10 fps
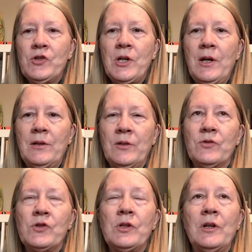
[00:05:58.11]

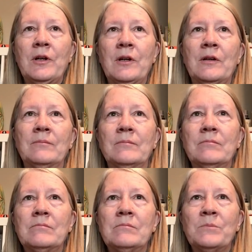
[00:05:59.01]
challenge.
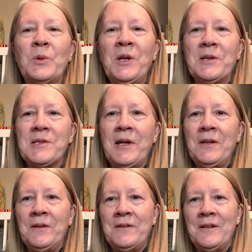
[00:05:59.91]
Pretty
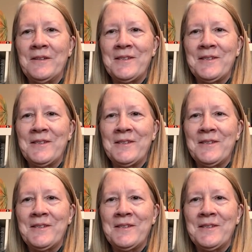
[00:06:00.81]
excited.